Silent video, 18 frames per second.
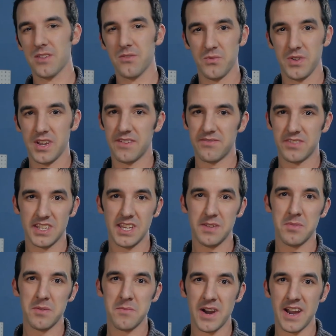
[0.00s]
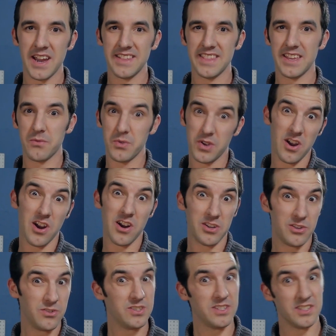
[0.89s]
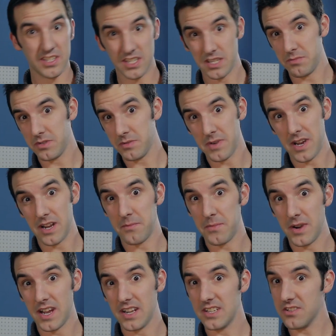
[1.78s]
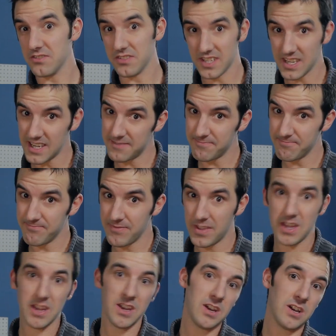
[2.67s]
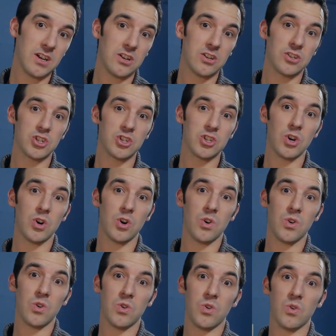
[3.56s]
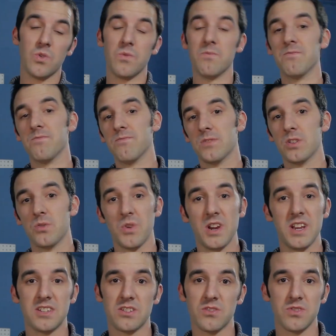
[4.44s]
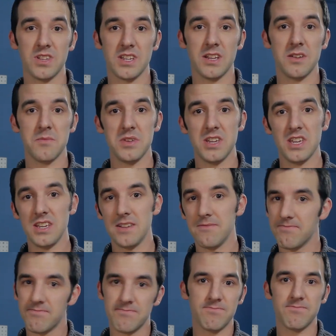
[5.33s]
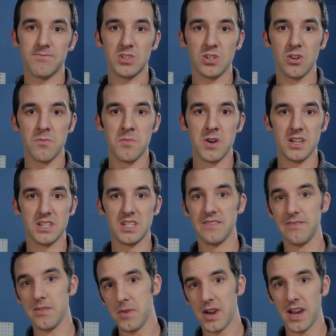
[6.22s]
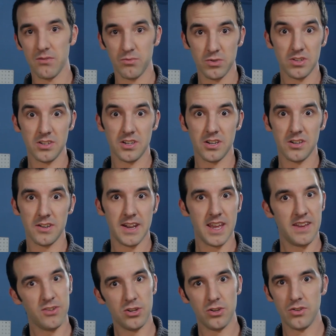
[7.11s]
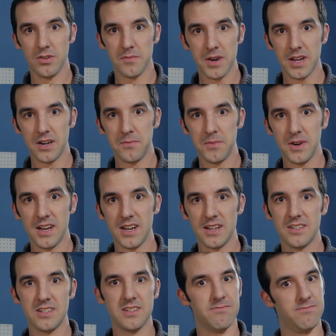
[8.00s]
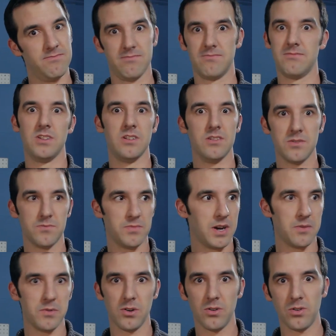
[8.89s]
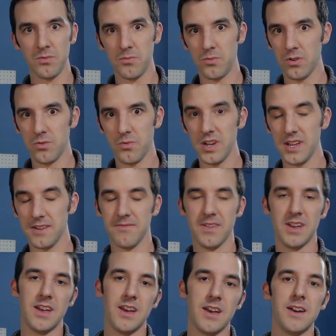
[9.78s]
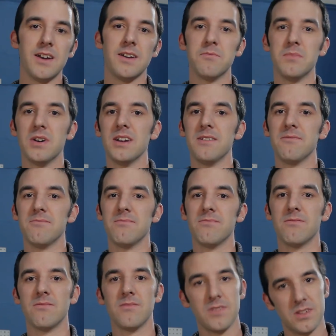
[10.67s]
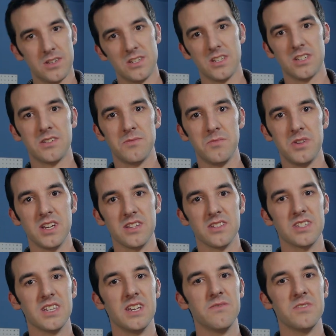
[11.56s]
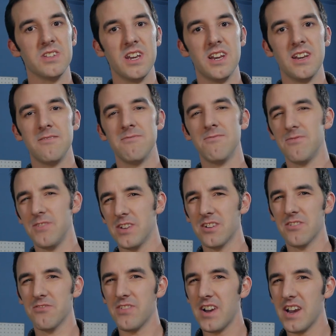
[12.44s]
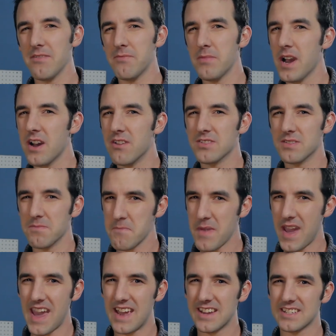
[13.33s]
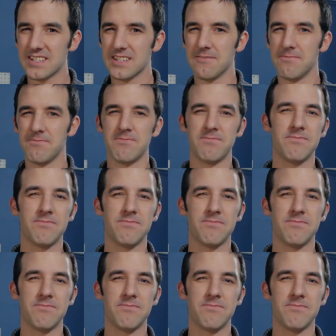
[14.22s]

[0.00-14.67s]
We have to keep in mind that we are using the cheapest monopods you can get, so their weight's only gonna be so much. If you buy really good heavy duty monopods, you know, it'd probably hold more weight. But just to be on the safe side, figure 5 pounds max.